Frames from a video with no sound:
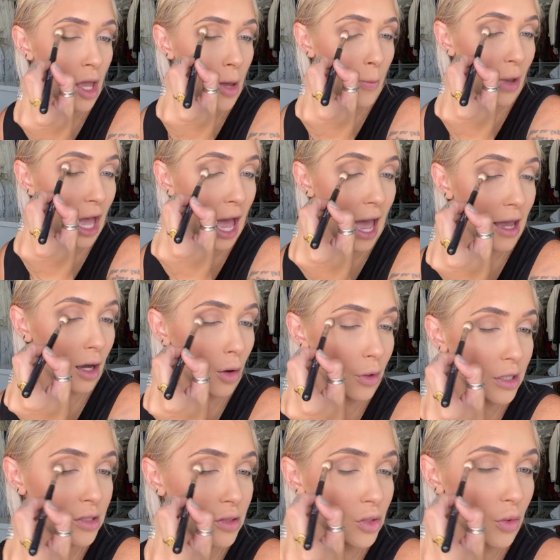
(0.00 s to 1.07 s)
but I
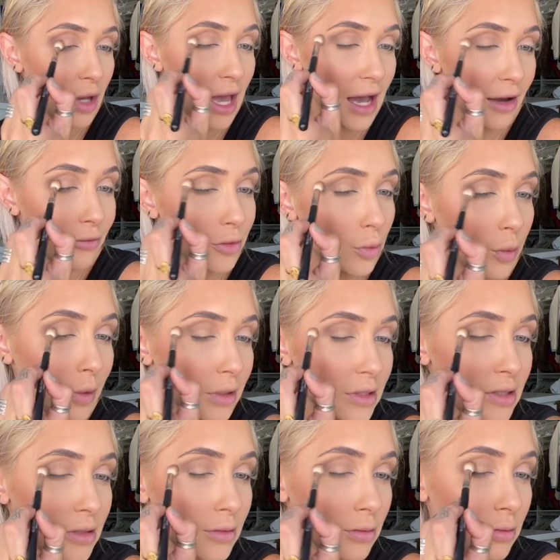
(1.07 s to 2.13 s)
always do it
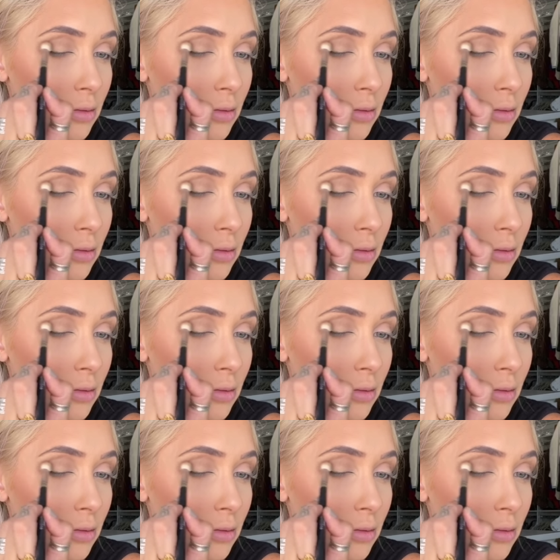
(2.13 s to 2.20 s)
afterwards.